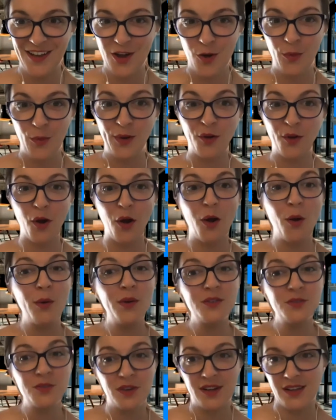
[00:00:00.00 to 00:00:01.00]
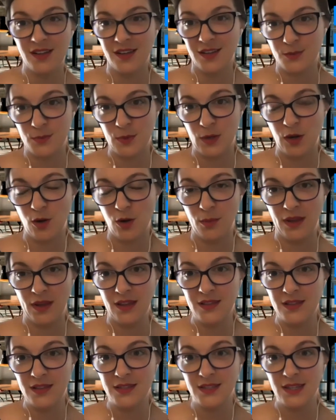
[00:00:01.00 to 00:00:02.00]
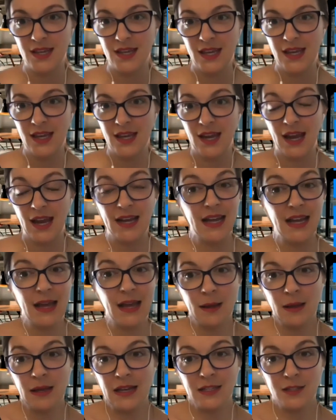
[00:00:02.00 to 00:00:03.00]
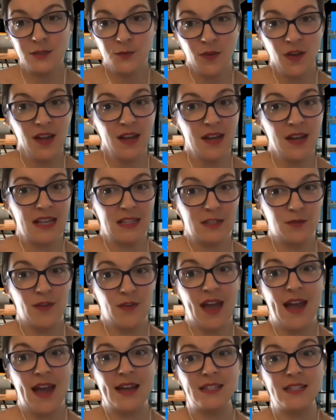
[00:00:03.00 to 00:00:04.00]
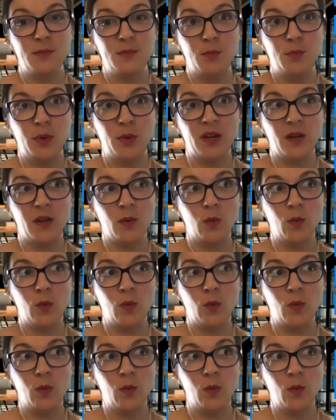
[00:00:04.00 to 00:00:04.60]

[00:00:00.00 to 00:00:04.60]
We are always running experiments, and it's fun, it's fast, but